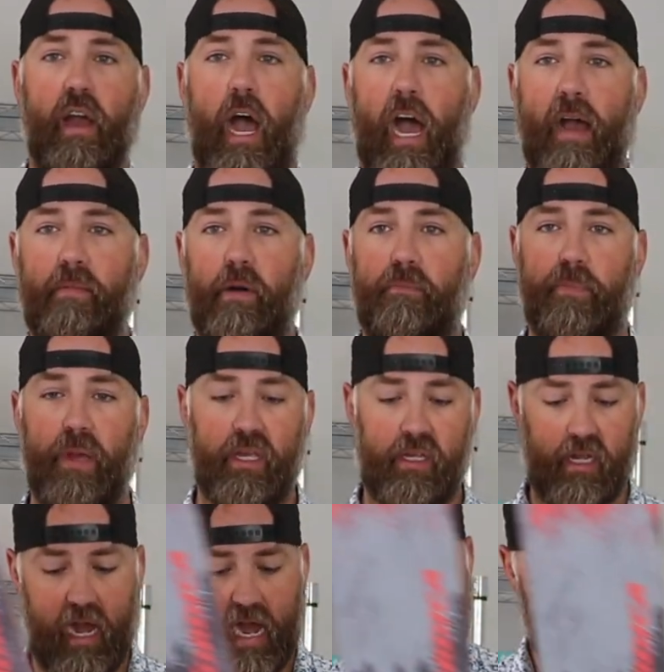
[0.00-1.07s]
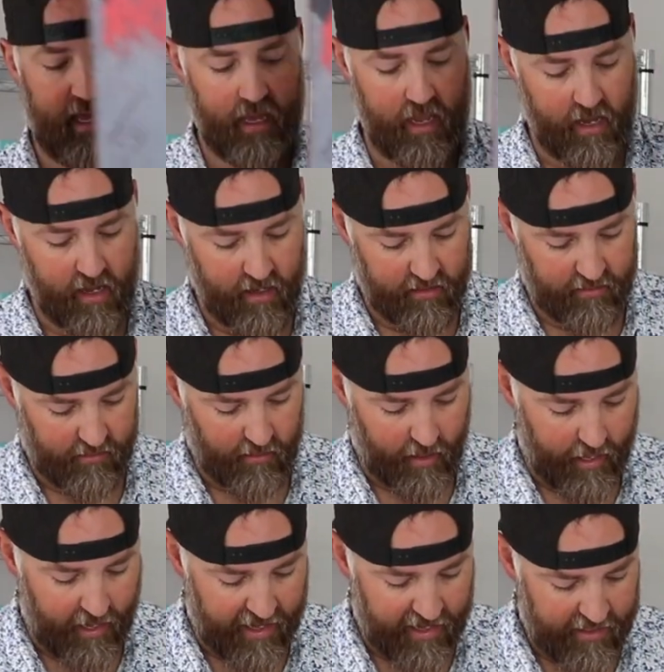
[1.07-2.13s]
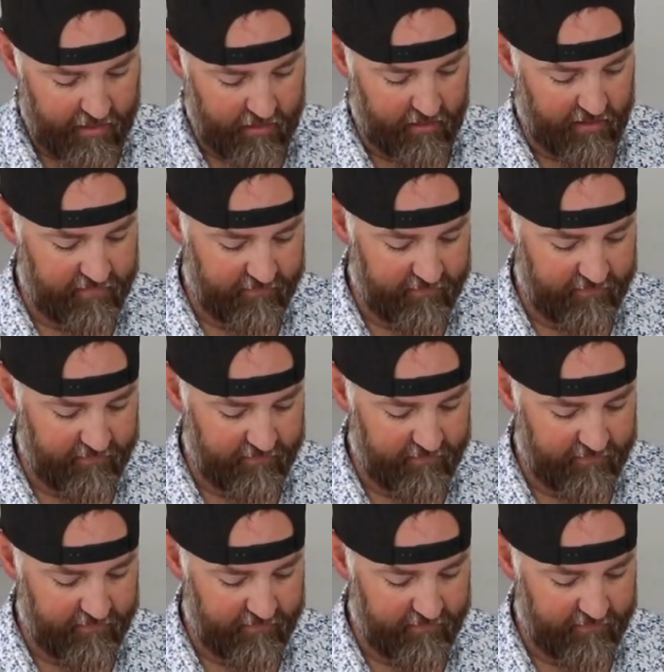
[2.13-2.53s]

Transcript: I'm a big guy, and I